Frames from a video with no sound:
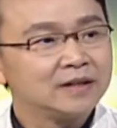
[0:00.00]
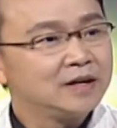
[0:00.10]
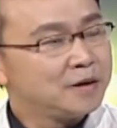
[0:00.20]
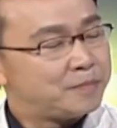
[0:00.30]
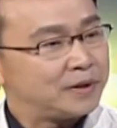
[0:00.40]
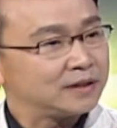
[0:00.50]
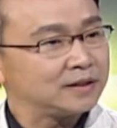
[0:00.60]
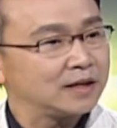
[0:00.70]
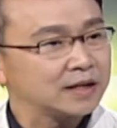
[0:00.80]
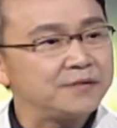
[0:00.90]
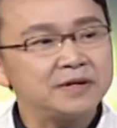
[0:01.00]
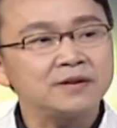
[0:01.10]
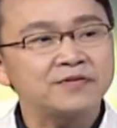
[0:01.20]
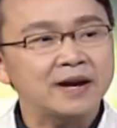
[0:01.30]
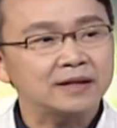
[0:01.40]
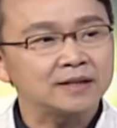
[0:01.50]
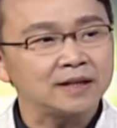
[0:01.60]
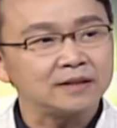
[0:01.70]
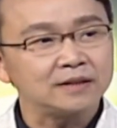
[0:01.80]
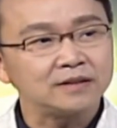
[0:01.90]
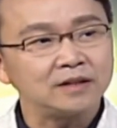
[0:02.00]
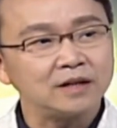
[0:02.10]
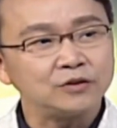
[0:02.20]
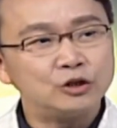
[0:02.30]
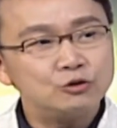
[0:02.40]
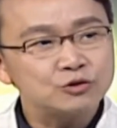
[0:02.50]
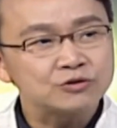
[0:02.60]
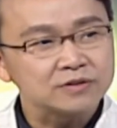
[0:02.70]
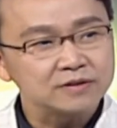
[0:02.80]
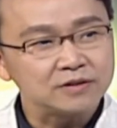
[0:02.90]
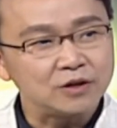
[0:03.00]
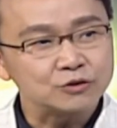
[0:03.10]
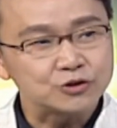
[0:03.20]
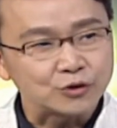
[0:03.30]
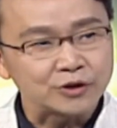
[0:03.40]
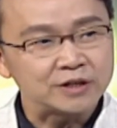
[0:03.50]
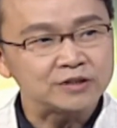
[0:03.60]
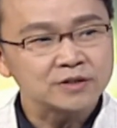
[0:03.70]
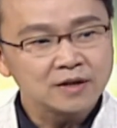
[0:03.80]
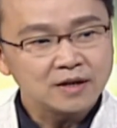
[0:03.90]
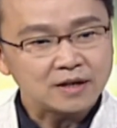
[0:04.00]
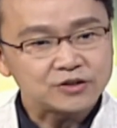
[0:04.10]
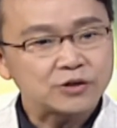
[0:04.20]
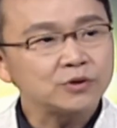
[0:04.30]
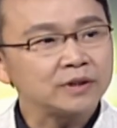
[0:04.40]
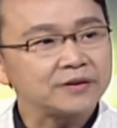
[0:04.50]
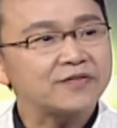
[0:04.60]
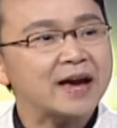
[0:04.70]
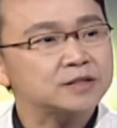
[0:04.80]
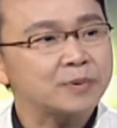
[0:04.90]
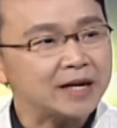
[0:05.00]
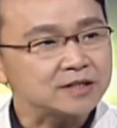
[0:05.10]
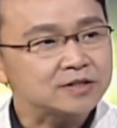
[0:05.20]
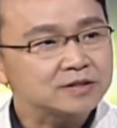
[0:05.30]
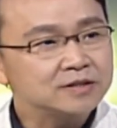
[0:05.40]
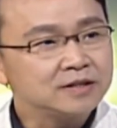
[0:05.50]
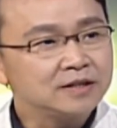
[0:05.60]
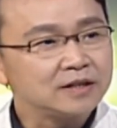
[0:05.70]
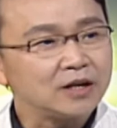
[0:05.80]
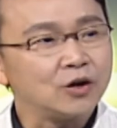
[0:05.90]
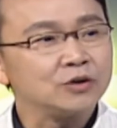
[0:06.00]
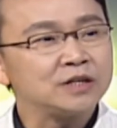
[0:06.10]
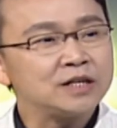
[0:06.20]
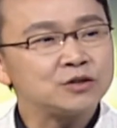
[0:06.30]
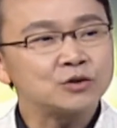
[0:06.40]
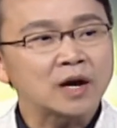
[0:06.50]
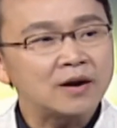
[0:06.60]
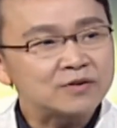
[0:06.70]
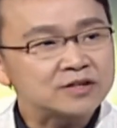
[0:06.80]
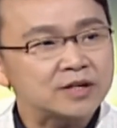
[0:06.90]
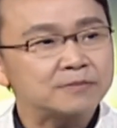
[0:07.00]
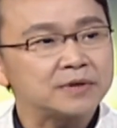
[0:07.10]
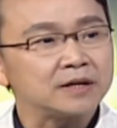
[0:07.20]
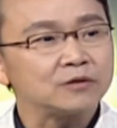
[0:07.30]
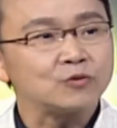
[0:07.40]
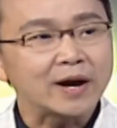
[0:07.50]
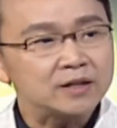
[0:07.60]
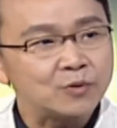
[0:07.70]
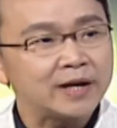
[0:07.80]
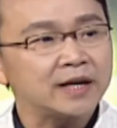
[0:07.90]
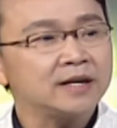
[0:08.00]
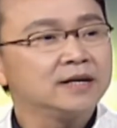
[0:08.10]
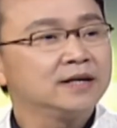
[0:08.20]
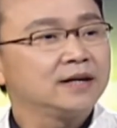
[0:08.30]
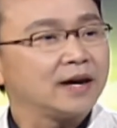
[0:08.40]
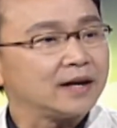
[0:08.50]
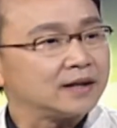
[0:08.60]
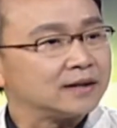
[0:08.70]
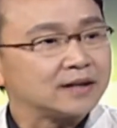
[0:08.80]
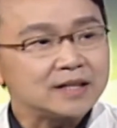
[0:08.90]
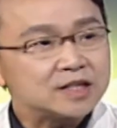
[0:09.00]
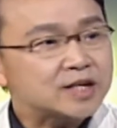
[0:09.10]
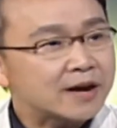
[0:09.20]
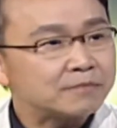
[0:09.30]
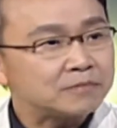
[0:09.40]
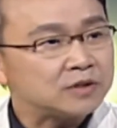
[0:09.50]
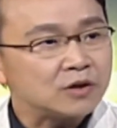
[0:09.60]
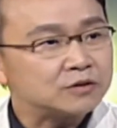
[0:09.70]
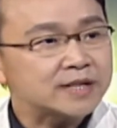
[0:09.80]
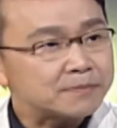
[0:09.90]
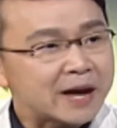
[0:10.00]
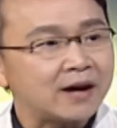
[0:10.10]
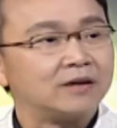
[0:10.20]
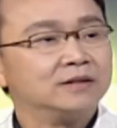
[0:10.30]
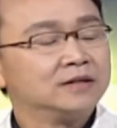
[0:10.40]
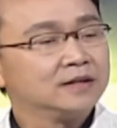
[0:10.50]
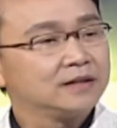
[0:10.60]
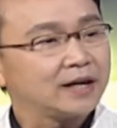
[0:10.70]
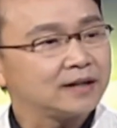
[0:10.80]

mm-hmm. But uh, given the fact that uh, news, you know, stories mm-hmm. are generally fast-paced, mm-hmm. you know, you need to cover something right away and get it sent, you know, sent out, mm-hmm.